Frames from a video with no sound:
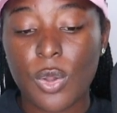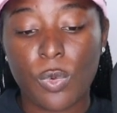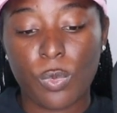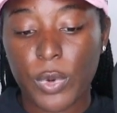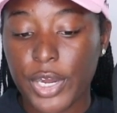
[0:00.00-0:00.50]

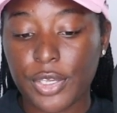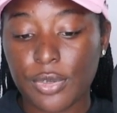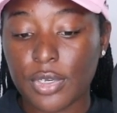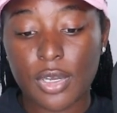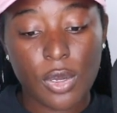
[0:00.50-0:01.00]
where
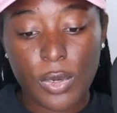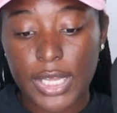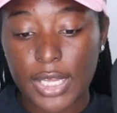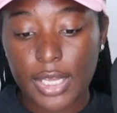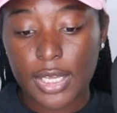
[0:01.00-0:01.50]
you're
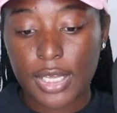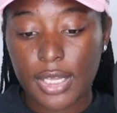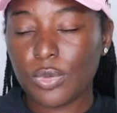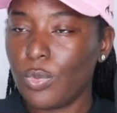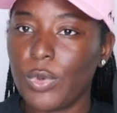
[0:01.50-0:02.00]
going,
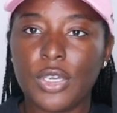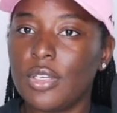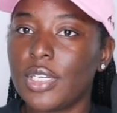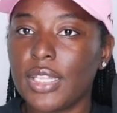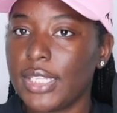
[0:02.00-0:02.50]
well,
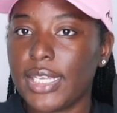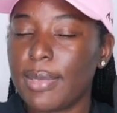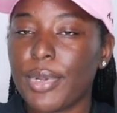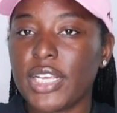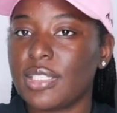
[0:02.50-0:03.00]
you know that
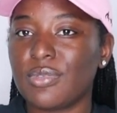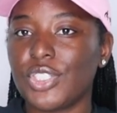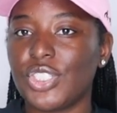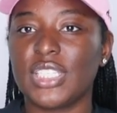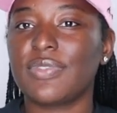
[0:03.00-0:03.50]
that person
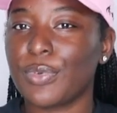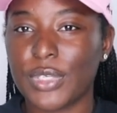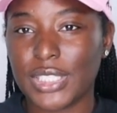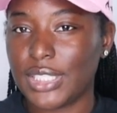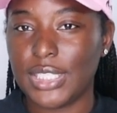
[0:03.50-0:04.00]
was just for
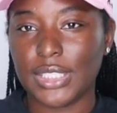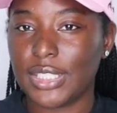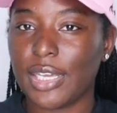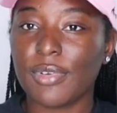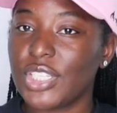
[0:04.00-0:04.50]
a season.
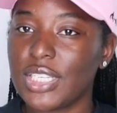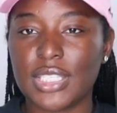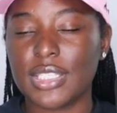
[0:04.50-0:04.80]
They were just